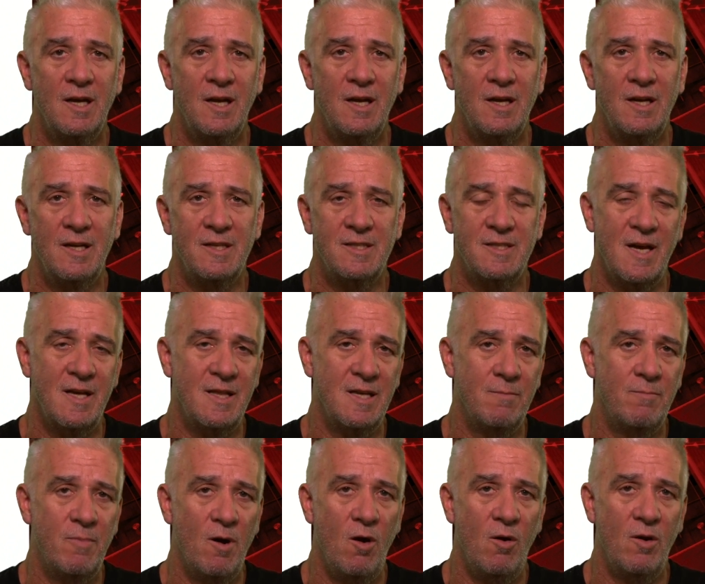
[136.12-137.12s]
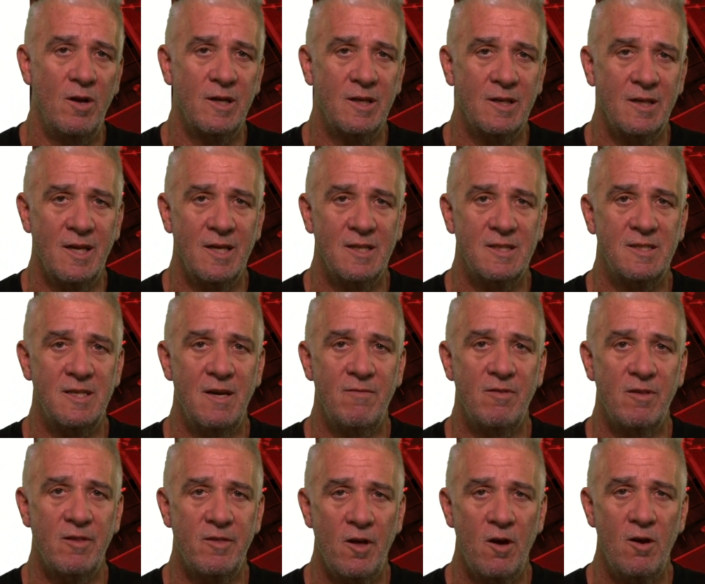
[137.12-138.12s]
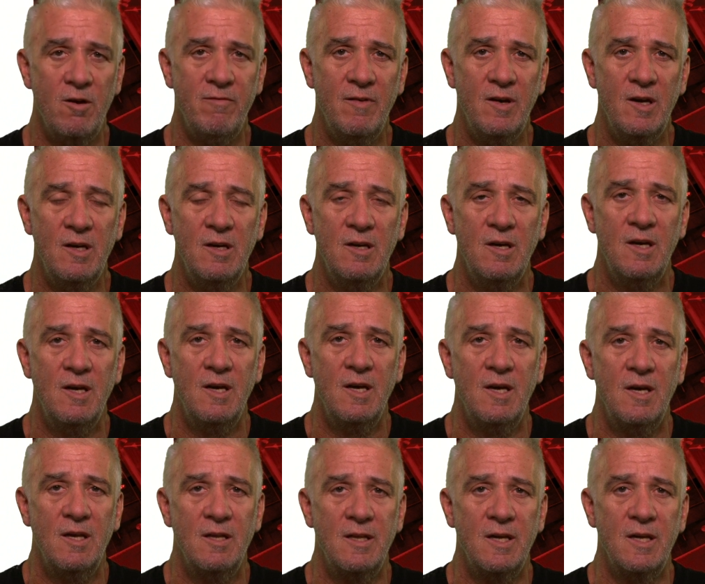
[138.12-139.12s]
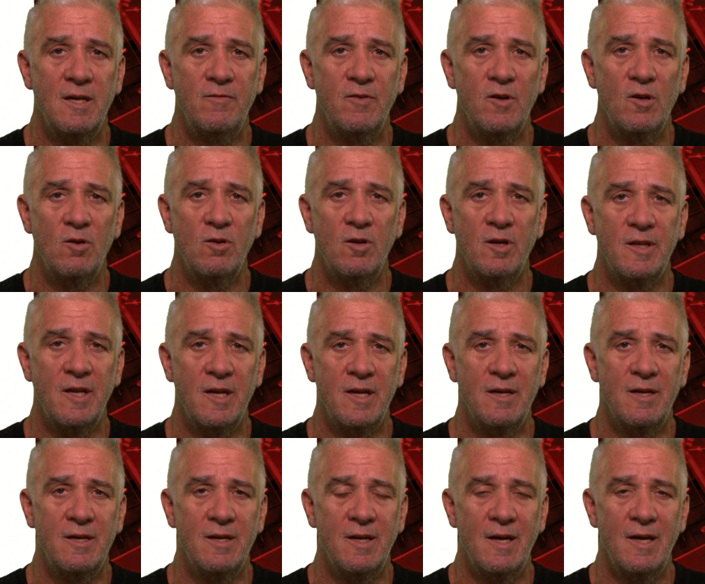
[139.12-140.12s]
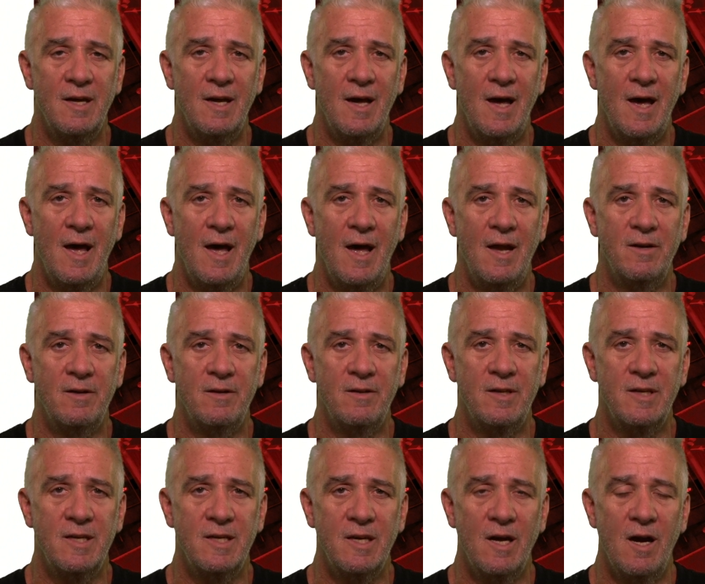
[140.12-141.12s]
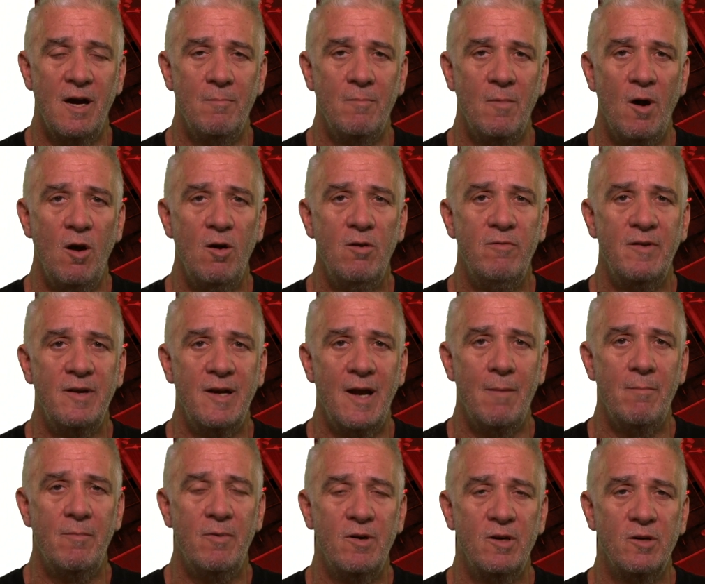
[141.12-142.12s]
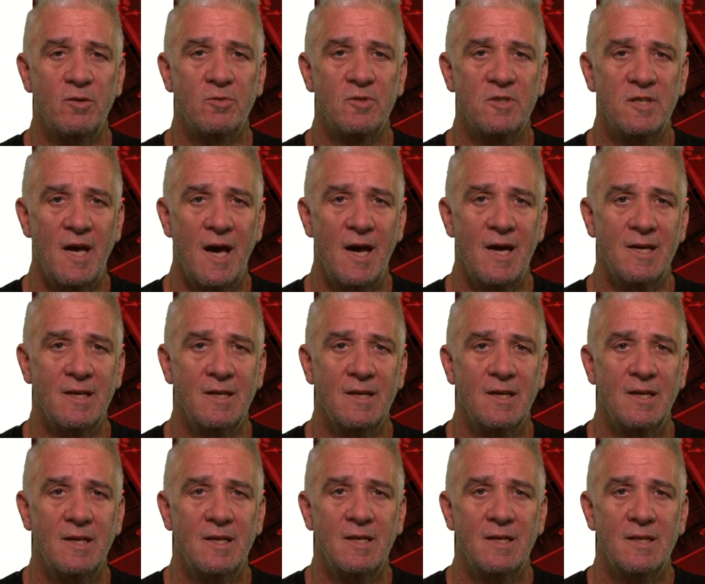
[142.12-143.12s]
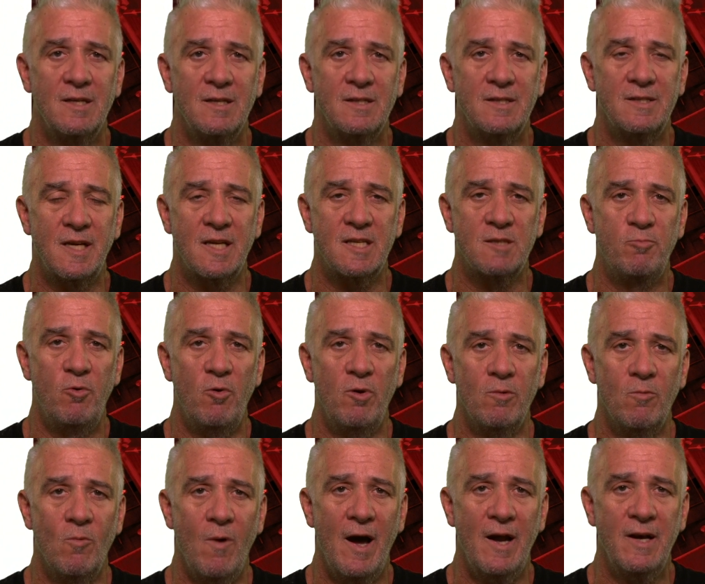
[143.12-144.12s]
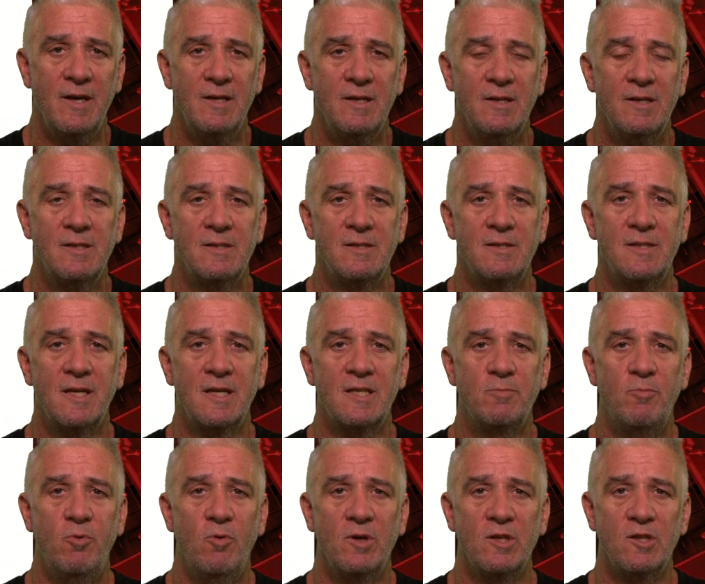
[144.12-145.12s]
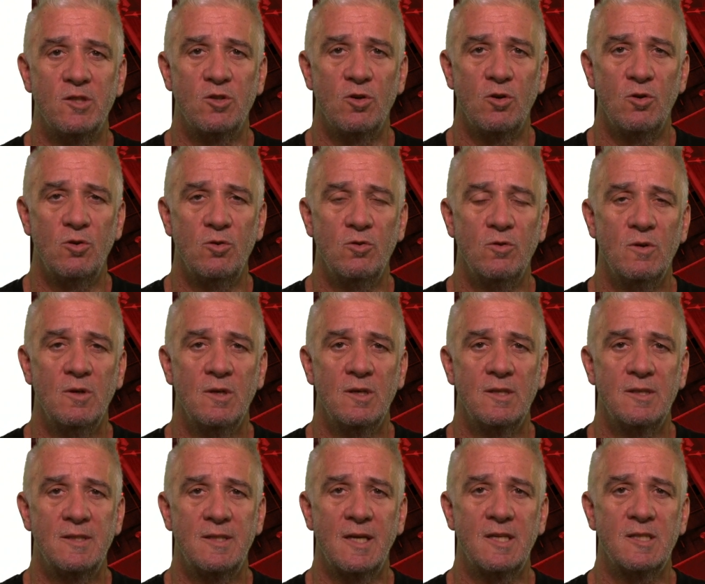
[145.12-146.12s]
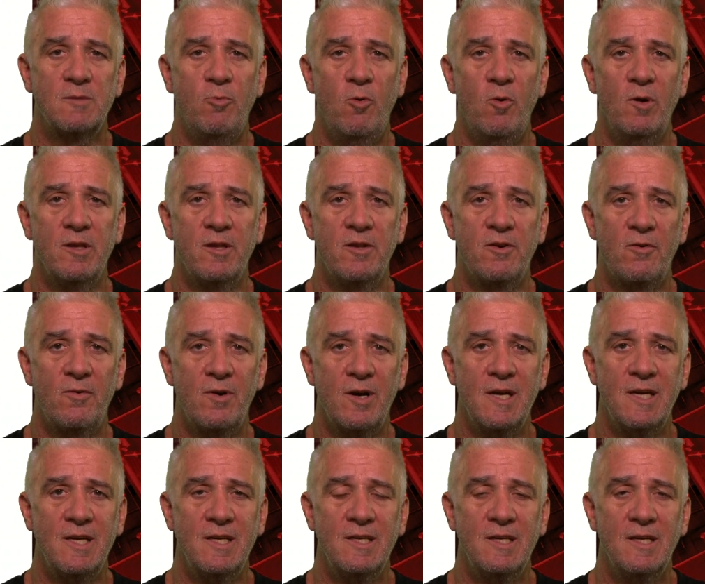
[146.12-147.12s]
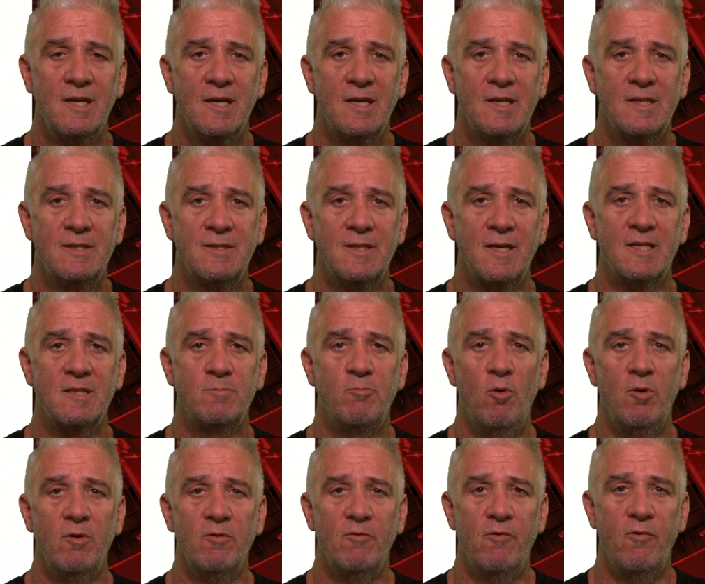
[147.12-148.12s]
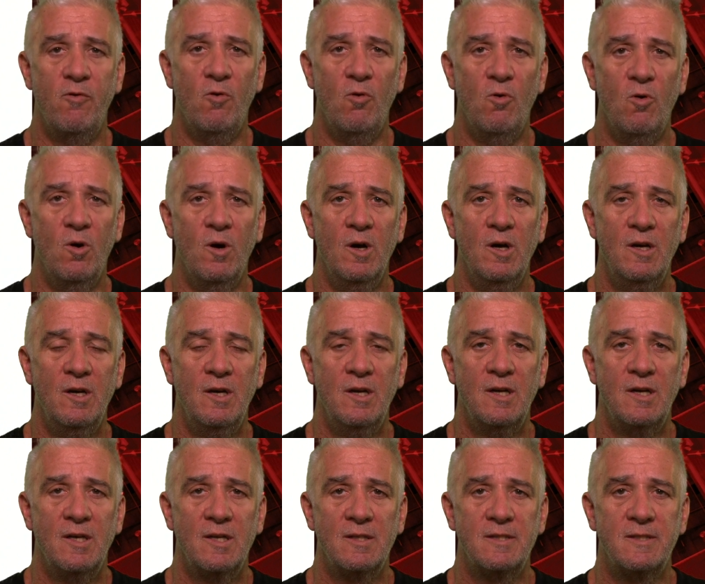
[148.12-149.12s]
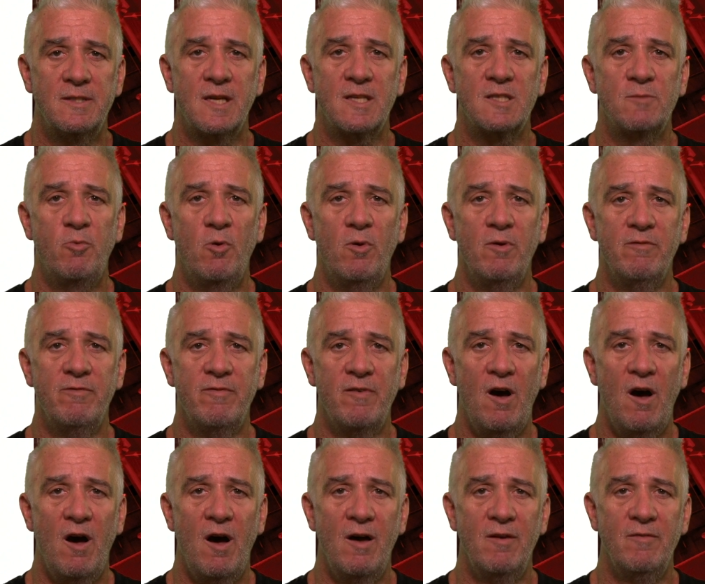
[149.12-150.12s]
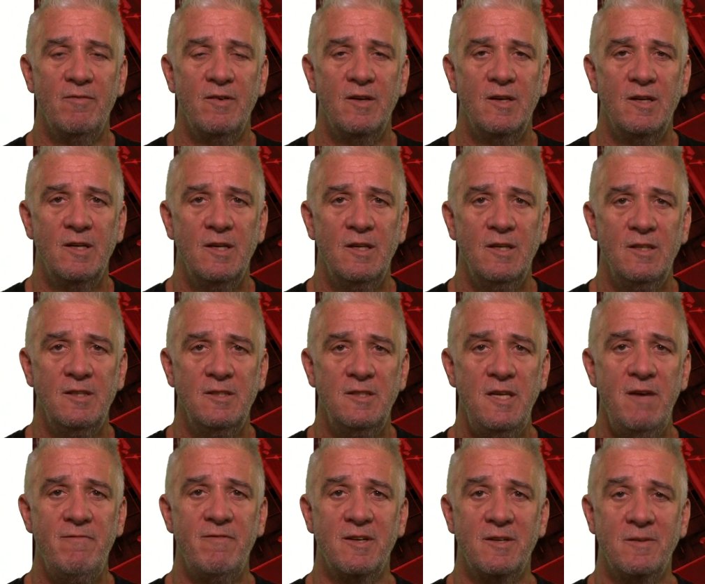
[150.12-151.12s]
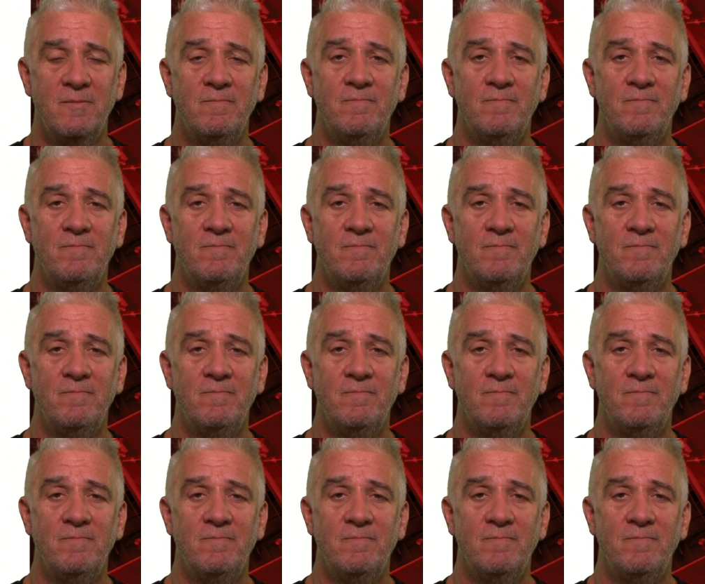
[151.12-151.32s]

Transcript: let's say they're bowling their 7th over, then if you look at the under the over number, it'll say 6.1, 6.2, 6.3, 6.4, 6.5, 7.